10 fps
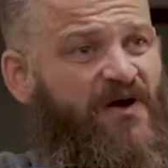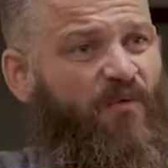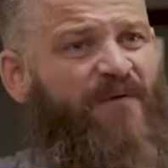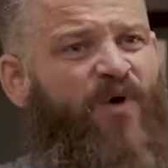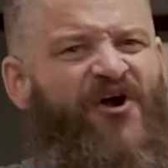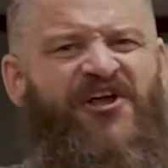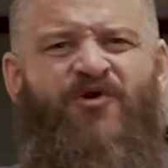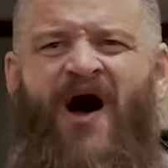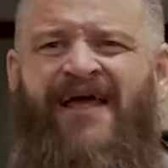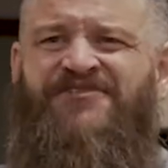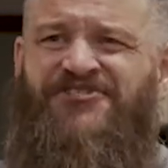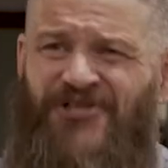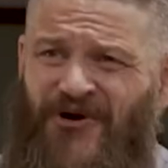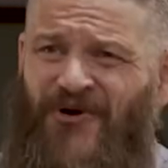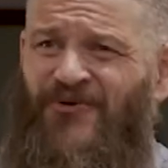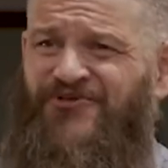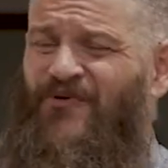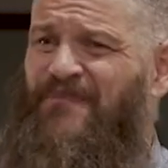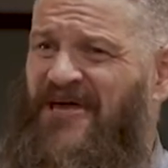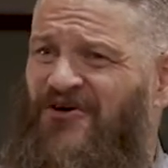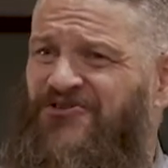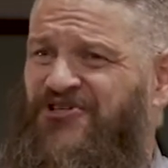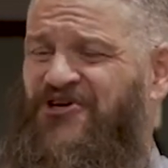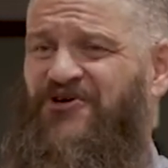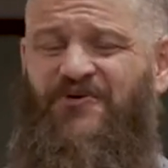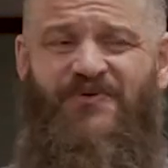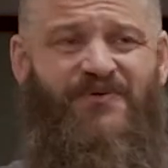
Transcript: What more do you want him to do to appeal to you?